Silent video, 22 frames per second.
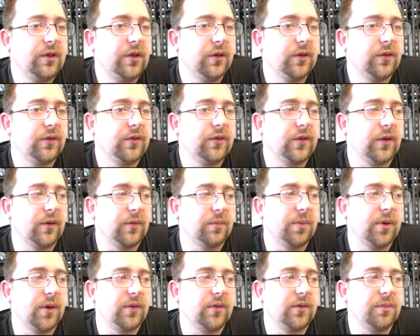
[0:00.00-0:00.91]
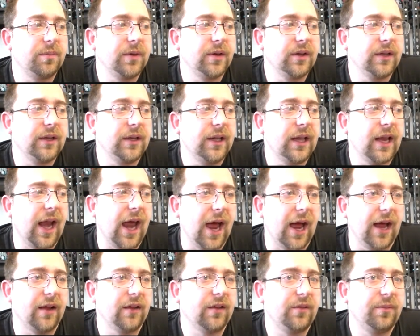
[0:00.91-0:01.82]
there's certain posability that
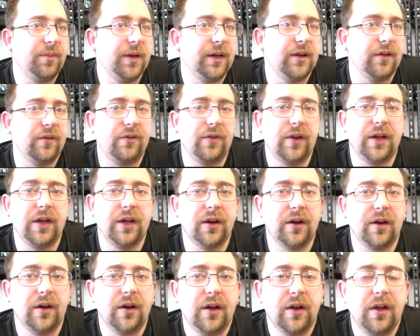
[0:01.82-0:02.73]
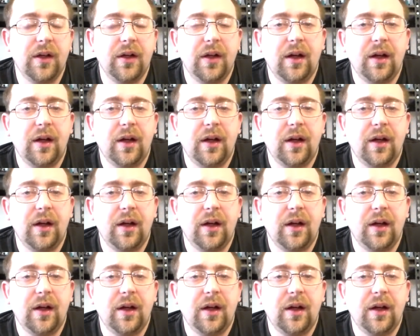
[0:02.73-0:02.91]
has to be in a figure.